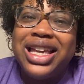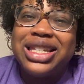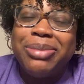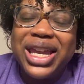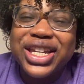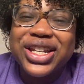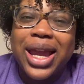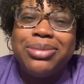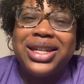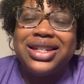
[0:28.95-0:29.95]
to be
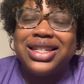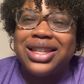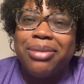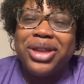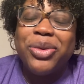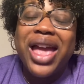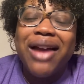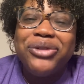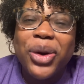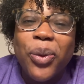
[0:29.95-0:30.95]
shaped into something, we
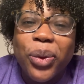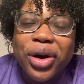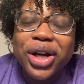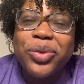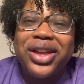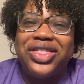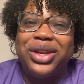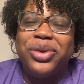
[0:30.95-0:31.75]
have to work with it.